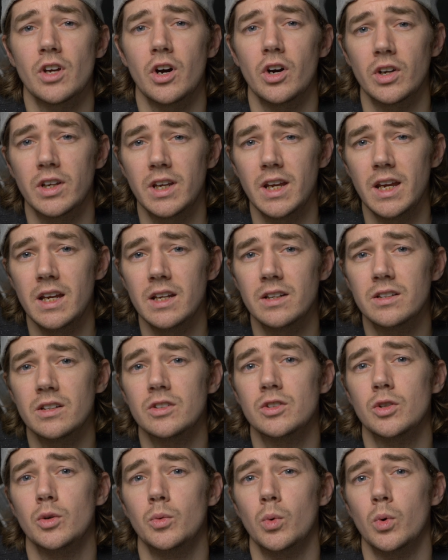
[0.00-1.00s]
are geared
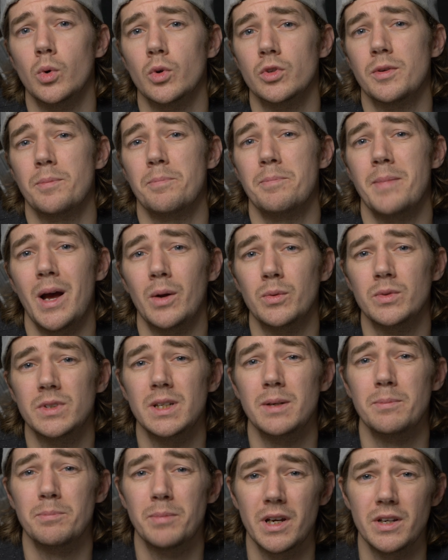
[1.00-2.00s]
towards
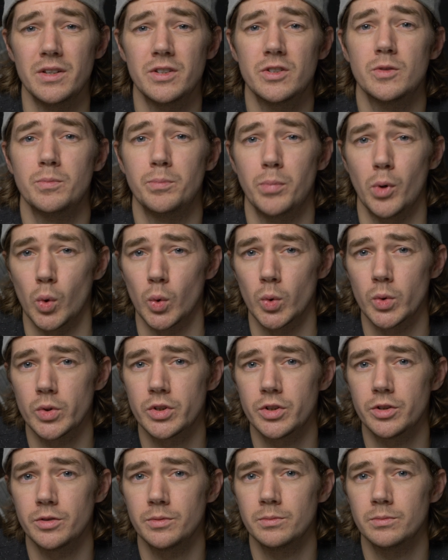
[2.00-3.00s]
mountain-based sports.